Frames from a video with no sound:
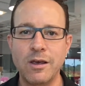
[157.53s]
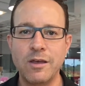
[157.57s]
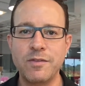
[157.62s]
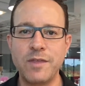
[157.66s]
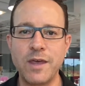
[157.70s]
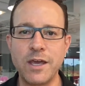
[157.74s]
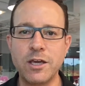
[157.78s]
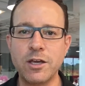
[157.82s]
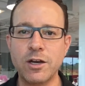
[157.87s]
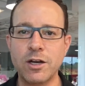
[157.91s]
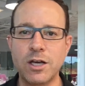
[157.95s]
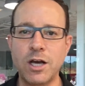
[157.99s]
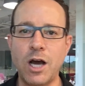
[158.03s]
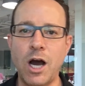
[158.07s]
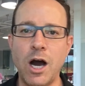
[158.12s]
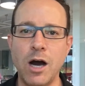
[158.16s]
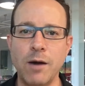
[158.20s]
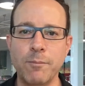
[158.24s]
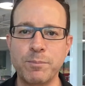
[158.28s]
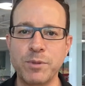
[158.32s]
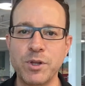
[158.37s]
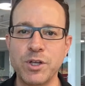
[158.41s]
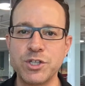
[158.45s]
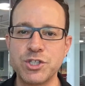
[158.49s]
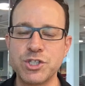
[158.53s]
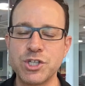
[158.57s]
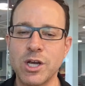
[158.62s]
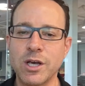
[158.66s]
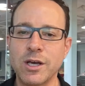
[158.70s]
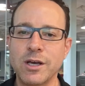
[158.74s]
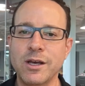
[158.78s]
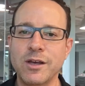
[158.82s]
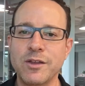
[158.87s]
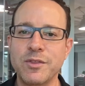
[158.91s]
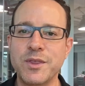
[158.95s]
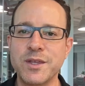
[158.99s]
they could accomplish
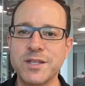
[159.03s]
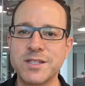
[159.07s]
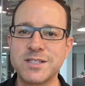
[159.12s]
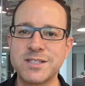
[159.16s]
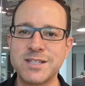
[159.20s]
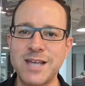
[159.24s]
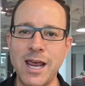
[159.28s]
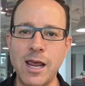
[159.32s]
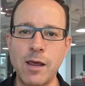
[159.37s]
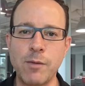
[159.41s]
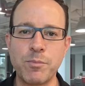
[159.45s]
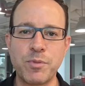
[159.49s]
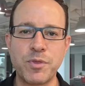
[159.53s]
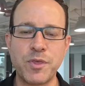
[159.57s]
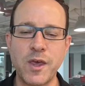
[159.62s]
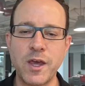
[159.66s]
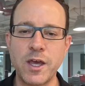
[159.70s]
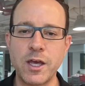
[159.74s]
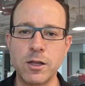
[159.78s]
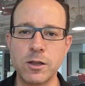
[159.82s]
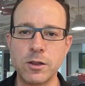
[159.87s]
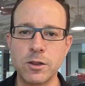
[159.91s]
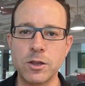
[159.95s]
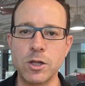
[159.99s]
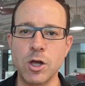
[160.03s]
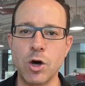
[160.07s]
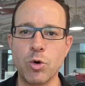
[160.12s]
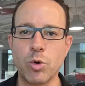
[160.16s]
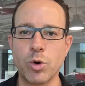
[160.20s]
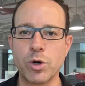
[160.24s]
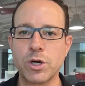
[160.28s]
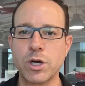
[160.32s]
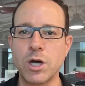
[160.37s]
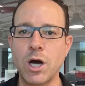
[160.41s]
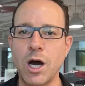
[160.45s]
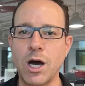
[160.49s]
the same thing at
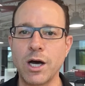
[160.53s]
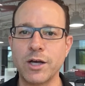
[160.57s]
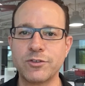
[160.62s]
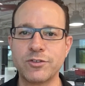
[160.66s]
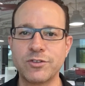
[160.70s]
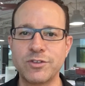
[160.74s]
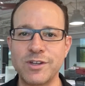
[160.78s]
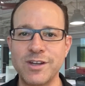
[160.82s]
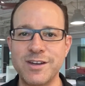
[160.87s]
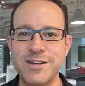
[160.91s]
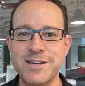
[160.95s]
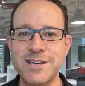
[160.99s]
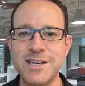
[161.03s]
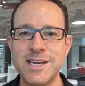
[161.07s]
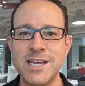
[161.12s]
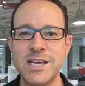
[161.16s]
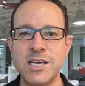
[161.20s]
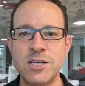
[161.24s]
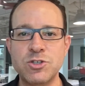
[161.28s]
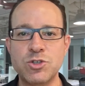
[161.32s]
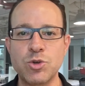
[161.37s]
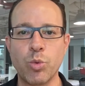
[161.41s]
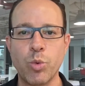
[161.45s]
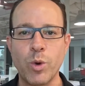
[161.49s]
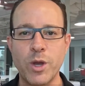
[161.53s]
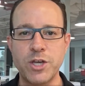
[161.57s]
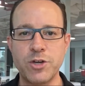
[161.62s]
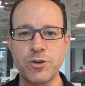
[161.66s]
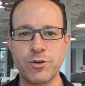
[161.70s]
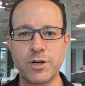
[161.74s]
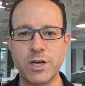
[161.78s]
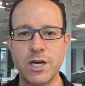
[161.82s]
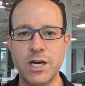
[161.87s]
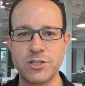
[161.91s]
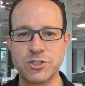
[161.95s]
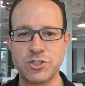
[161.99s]
lower costs. You need to win
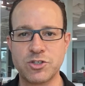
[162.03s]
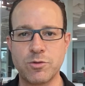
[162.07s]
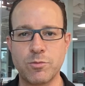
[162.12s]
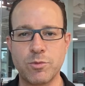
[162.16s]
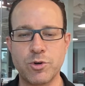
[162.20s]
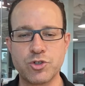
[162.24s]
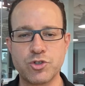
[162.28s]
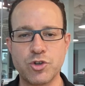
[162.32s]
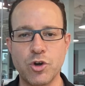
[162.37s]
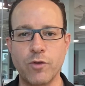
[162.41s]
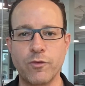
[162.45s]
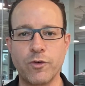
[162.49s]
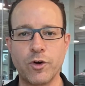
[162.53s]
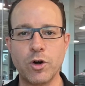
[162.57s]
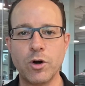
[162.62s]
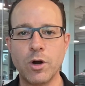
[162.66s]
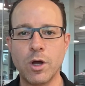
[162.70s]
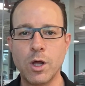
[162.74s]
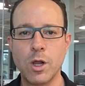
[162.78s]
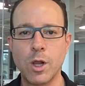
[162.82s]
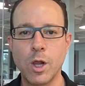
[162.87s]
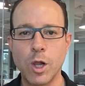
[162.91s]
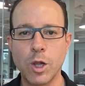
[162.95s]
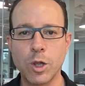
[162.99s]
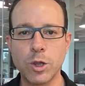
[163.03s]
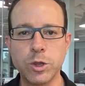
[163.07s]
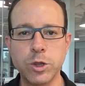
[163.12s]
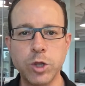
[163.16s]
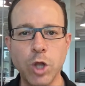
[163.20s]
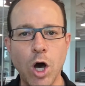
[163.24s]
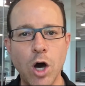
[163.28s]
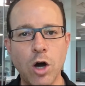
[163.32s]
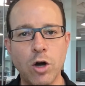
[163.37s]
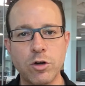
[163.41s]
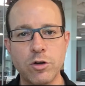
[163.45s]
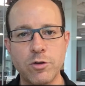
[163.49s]
your customers over
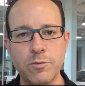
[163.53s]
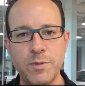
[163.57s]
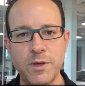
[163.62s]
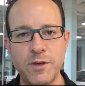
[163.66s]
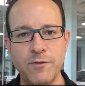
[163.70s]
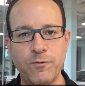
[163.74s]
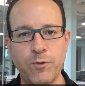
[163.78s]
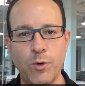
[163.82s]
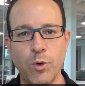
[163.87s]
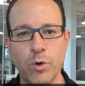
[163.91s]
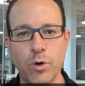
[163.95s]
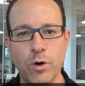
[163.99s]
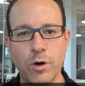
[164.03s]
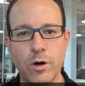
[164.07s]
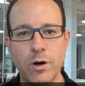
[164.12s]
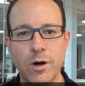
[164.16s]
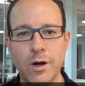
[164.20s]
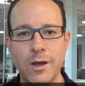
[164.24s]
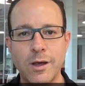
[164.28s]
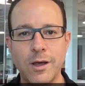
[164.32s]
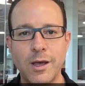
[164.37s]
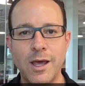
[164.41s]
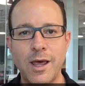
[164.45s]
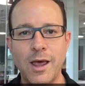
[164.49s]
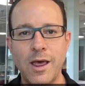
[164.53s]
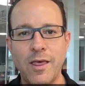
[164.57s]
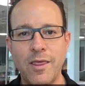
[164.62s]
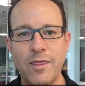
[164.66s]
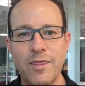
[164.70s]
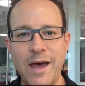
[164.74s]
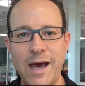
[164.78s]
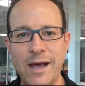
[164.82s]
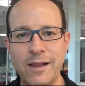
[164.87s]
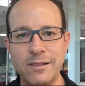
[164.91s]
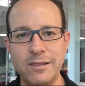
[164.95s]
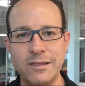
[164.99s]
long before
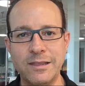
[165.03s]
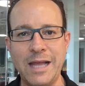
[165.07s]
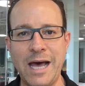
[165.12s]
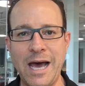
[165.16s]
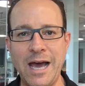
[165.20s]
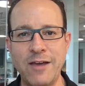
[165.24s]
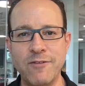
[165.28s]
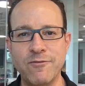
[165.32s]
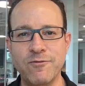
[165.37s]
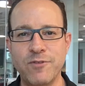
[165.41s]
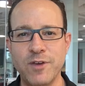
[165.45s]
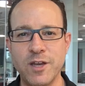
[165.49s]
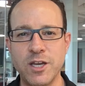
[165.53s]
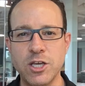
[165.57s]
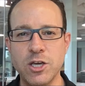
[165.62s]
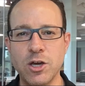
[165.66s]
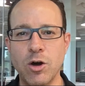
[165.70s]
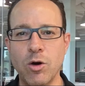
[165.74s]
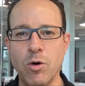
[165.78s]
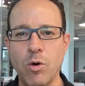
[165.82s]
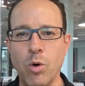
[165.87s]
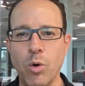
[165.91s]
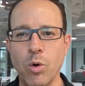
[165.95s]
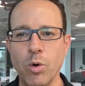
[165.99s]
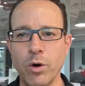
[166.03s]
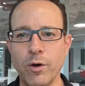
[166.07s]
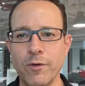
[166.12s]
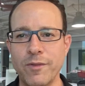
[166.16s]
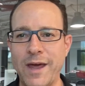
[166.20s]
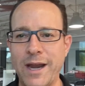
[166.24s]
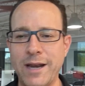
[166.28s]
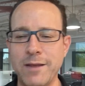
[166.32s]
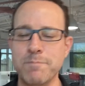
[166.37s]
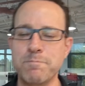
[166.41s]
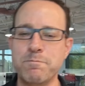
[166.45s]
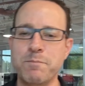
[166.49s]
that live video or
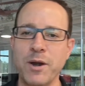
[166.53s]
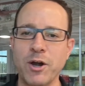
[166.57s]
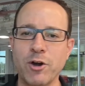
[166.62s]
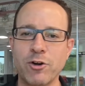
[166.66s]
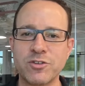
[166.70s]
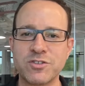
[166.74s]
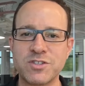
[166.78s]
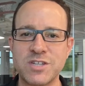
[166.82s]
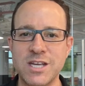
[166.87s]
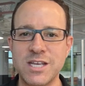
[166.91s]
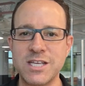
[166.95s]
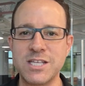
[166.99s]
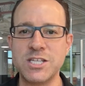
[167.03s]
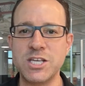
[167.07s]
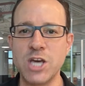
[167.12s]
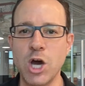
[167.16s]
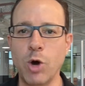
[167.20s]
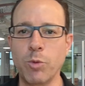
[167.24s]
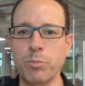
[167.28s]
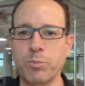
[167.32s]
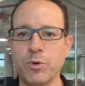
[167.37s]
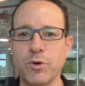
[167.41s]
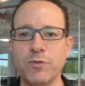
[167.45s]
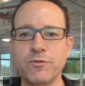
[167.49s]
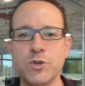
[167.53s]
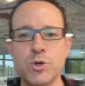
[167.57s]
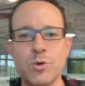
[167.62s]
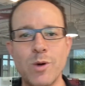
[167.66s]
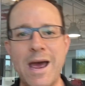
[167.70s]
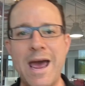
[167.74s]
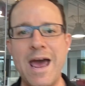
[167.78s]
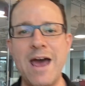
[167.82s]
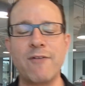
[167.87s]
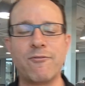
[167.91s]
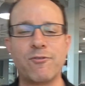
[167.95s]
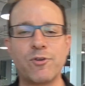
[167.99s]
that embarrassing Yelp
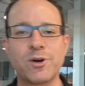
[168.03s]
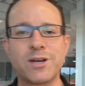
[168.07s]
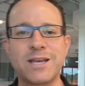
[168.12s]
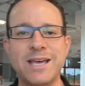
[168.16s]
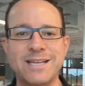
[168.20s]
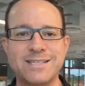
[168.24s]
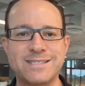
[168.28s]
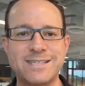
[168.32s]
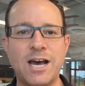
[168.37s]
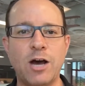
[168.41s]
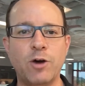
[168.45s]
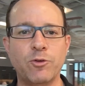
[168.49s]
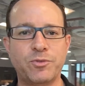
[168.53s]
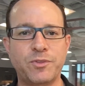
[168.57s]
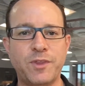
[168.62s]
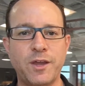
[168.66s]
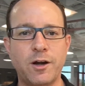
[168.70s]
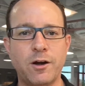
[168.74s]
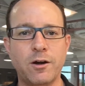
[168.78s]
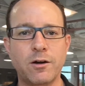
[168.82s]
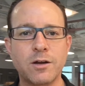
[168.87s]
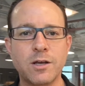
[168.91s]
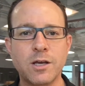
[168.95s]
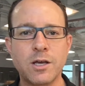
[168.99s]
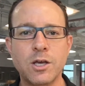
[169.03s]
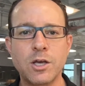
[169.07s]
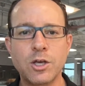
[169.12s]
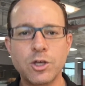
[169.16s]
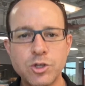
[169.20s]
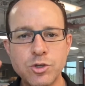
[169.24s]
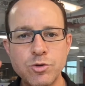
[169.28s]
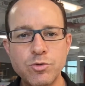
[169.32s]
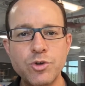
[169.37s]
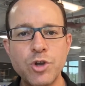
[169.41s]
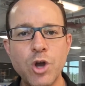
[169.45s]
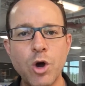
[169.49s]
review ever gets out there.
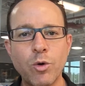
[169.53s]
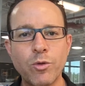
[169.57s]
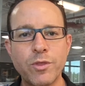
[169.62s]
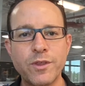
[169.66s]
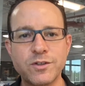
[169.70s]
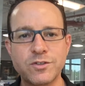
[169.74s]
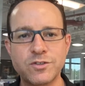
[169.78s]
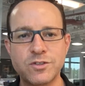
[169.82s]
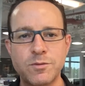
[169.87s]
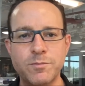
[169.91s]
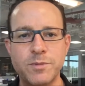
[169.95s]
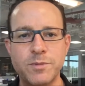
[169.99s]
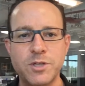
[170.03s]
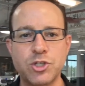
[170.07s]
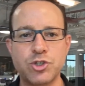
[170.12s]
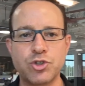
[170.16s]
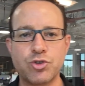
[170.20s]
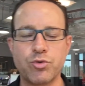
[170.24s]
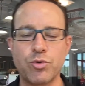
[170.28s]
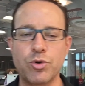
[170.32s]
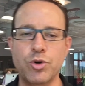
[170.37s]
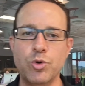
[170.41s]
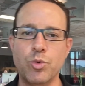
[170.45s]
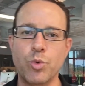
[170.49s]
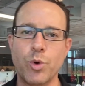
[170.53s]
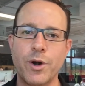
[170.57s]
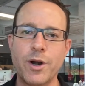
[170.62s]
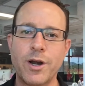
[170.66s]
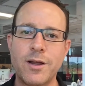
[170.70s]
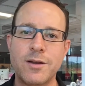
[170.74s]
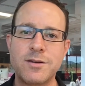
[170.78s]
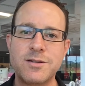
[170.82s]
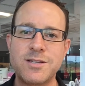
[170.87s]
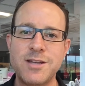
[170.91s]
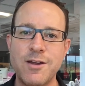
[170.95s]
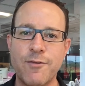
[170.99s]
You know this to be true. We're in
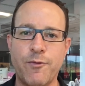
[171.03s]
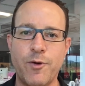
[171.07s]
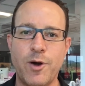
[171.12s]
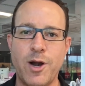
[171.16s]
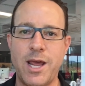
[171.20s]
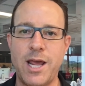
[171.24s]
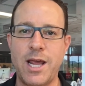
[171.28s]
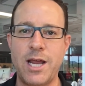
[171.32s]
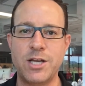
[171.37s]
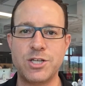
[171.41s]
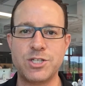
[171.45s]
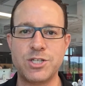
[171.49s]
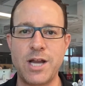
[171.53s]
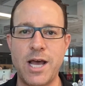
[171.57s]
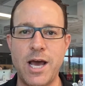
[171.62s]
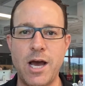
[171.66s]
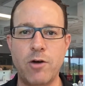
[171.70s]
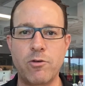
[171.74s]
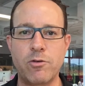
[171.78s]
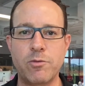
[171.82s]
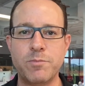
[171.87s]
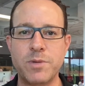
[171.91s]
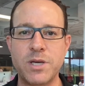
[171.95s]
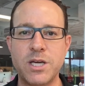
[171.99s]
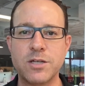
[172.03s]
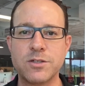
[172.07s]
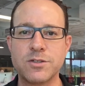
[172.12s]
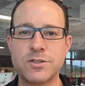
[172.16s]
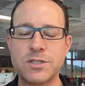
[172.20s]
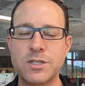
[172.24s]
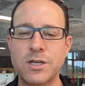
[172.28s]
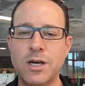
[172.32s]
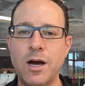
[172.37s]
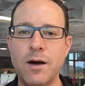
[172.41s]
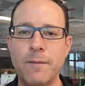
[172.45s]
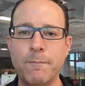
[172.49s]
a different age now, and because
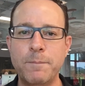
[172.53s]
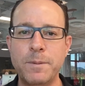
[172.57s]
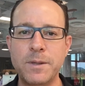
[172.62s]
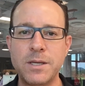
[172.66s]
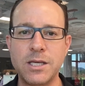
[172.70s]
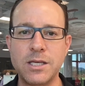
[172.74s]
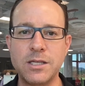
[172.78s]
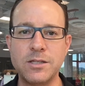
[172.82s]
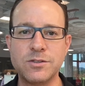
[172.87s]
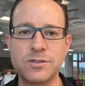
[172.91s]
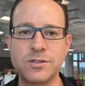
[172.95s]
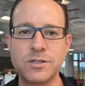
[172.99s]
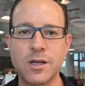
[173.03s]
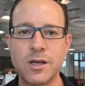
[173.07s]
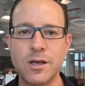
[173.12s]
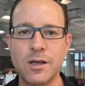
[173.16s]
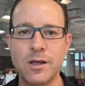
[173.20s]
companies